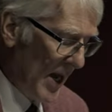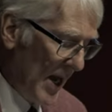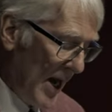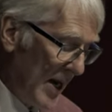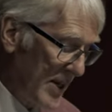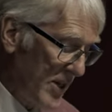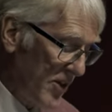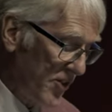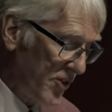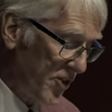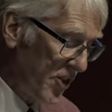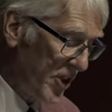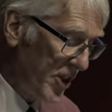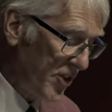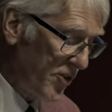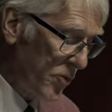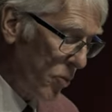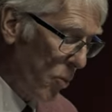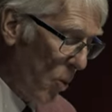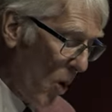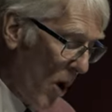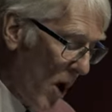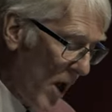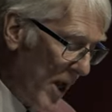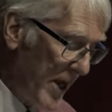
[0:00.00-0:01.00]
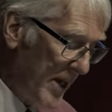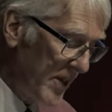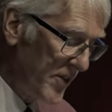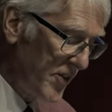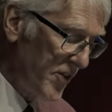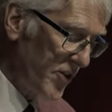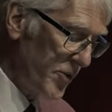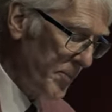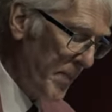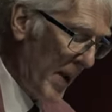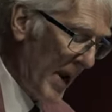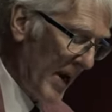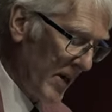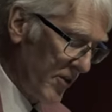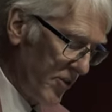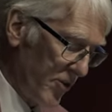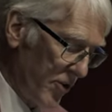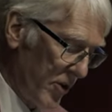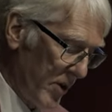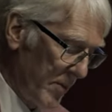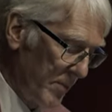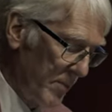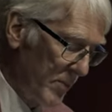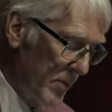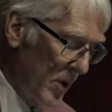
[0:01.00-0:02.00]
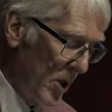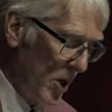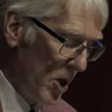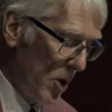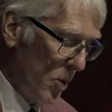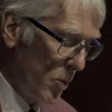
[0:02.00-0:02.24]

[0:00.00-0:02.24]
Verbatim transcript: And it's this wide spectrum